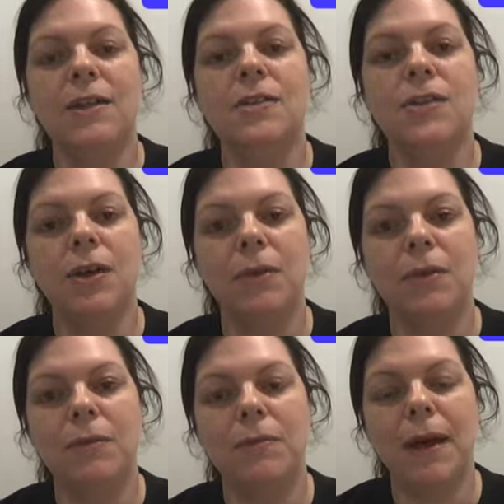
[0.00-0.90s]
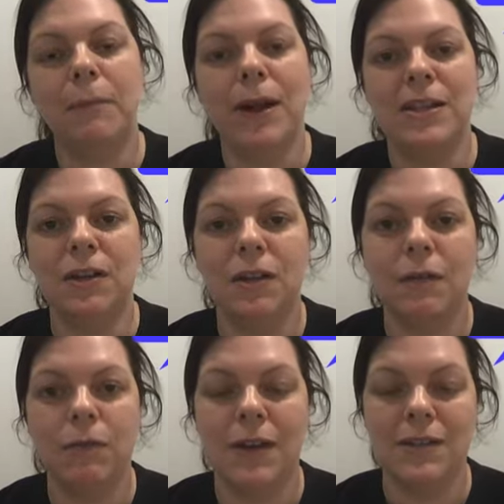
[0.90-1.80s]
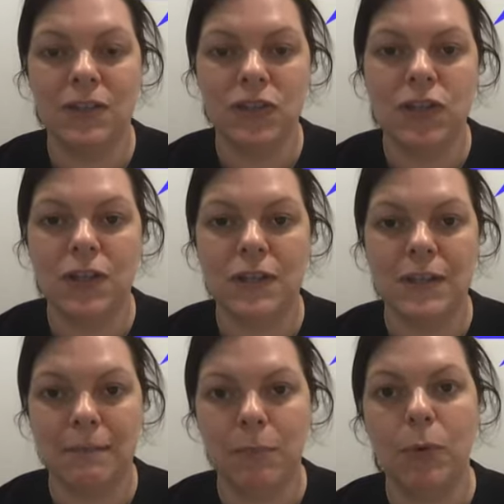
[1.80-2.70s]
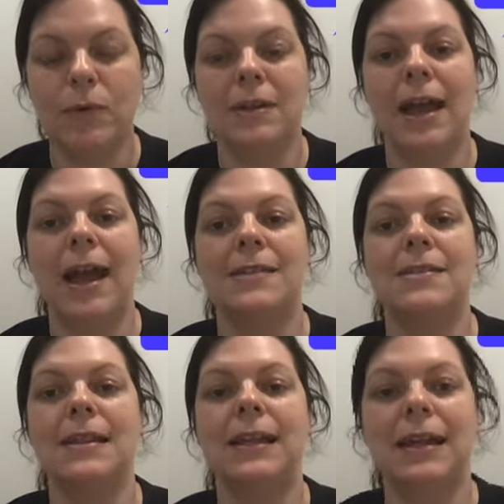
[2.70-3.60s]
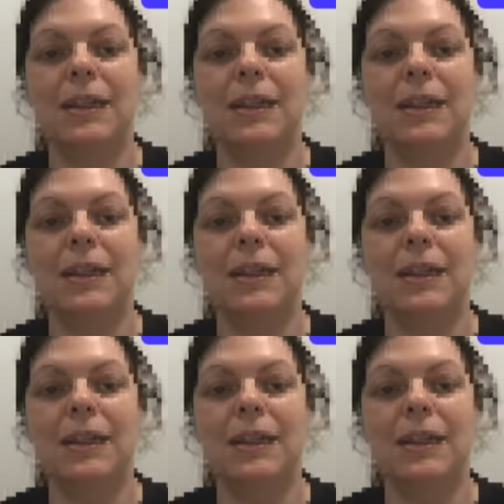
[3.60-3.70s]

So that practical advice is just as important as the legal